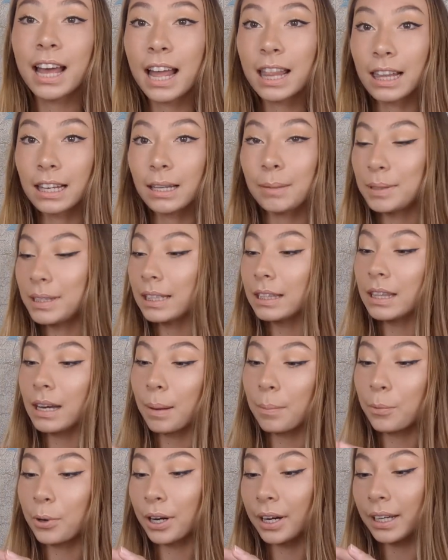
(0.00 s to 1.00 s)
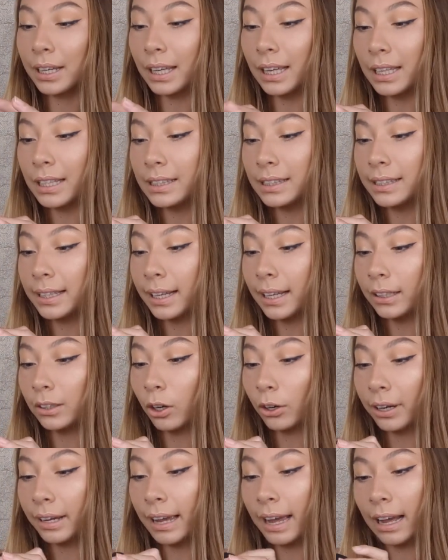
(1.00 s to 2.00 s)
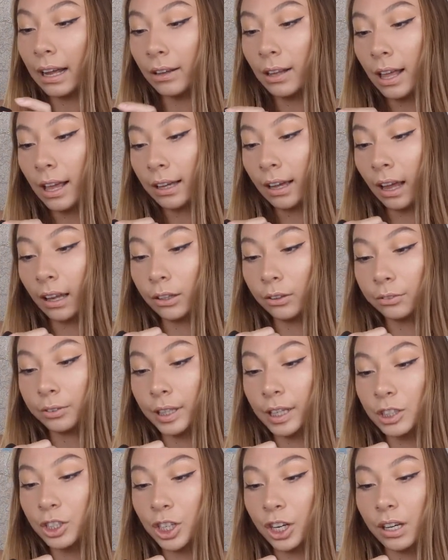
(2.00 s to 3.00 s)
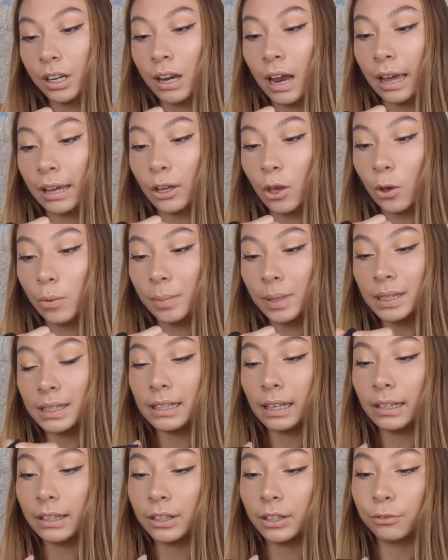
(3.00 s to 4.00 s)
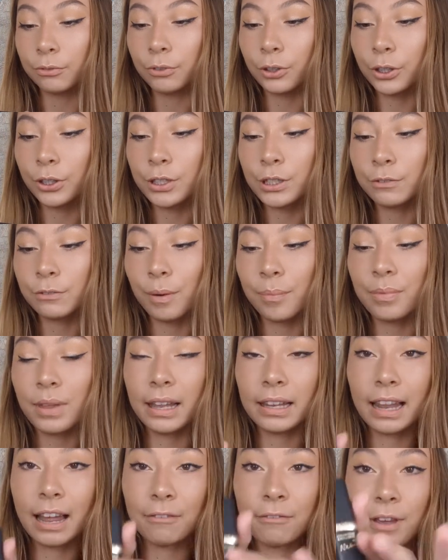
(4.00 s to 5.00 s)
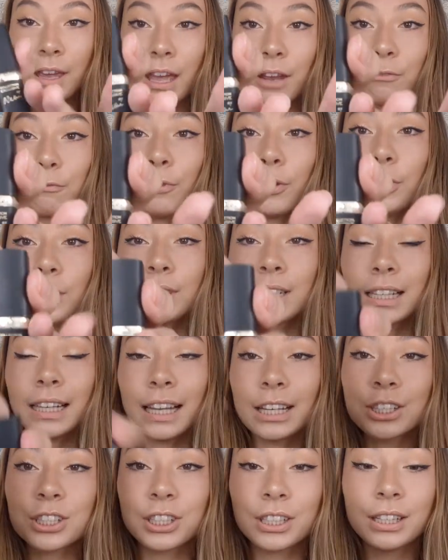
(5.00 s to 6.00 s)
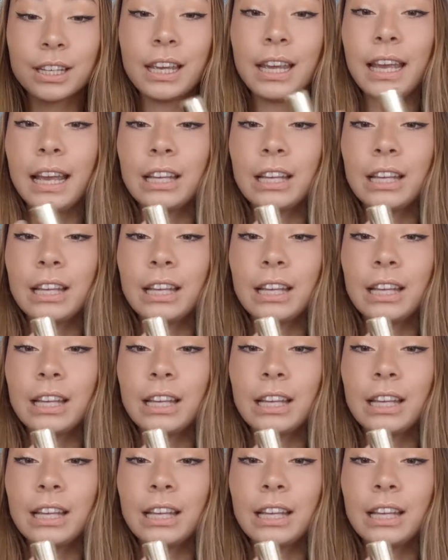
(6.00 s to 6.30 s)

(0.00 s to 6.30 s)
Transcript: The lipstick that I'm wearing is the L'Oreal Color Riche Naomi's Delicate Rose from their La Vie en Rose collection.